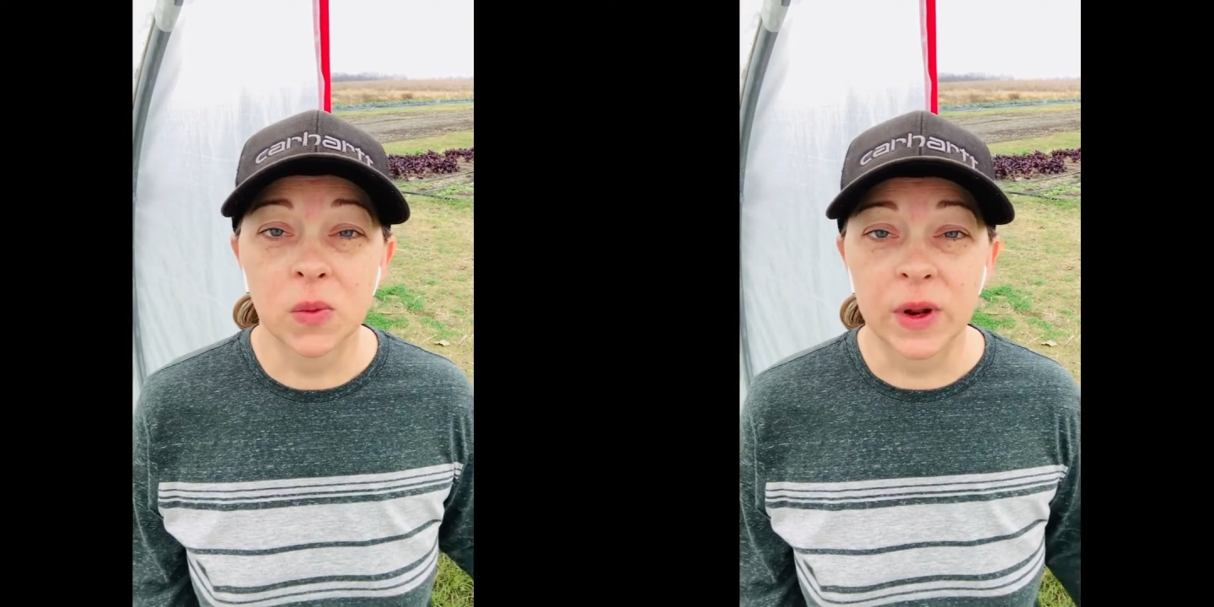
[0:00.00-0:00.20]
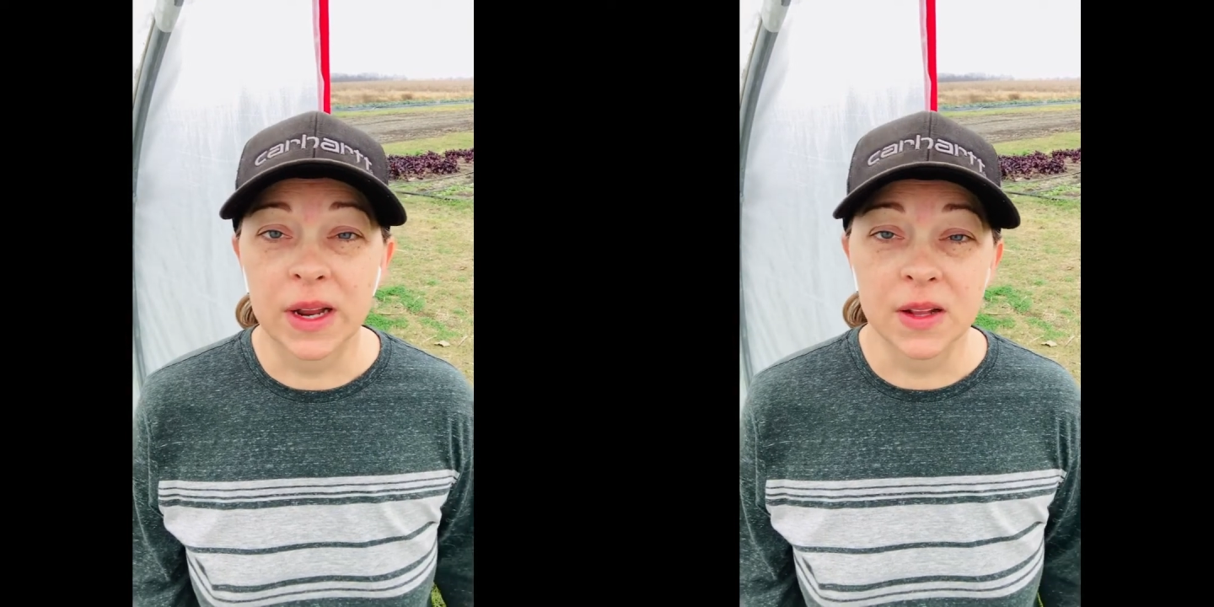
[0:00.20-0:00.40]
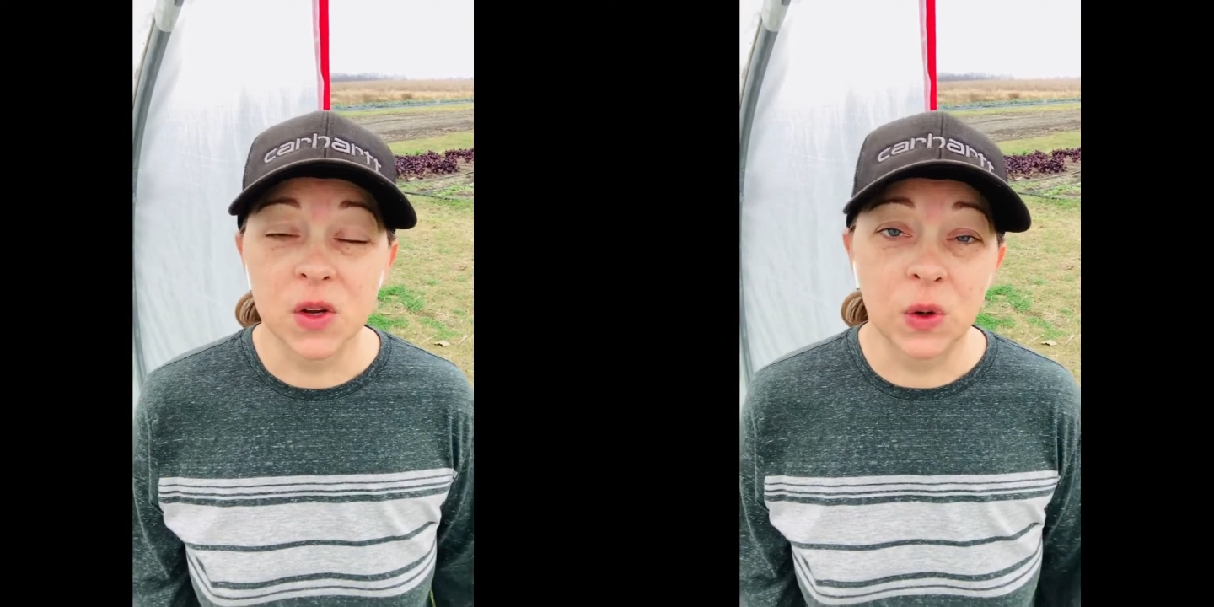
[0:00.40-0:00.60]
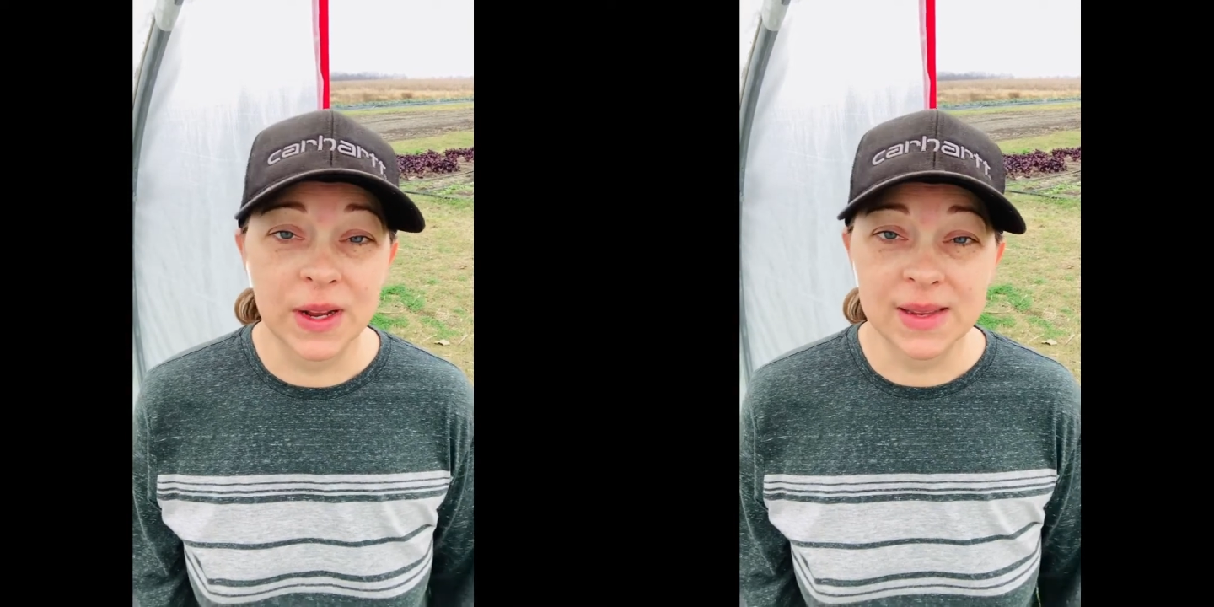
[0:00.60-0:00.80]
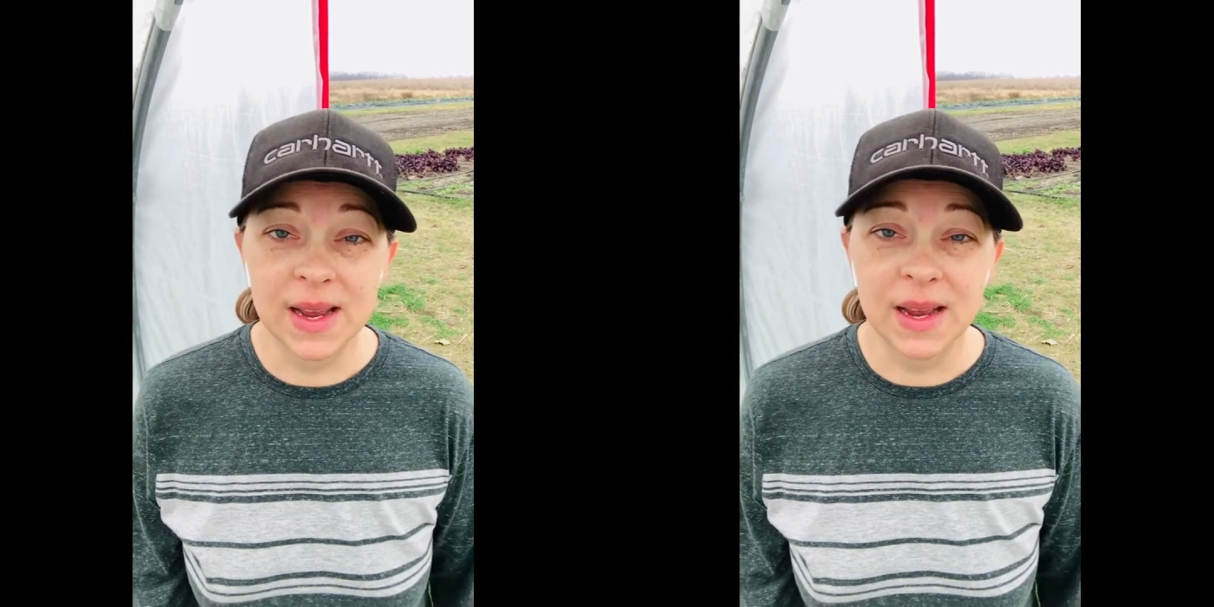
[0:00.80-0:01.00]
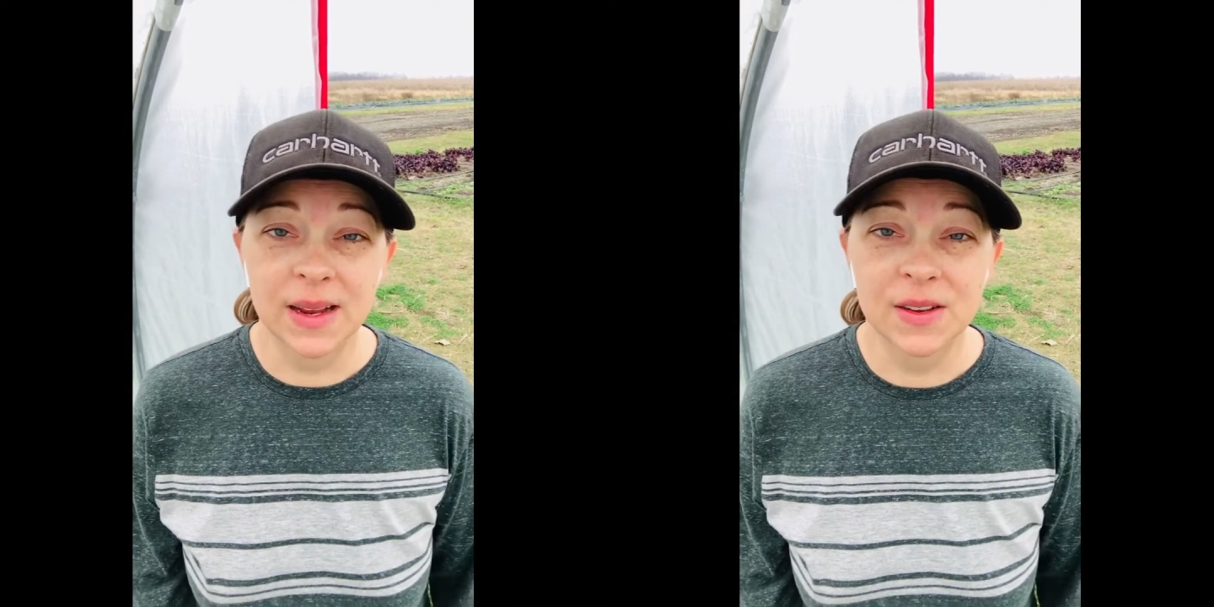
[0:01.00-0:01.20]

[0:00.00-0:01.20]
when it gets cold outside.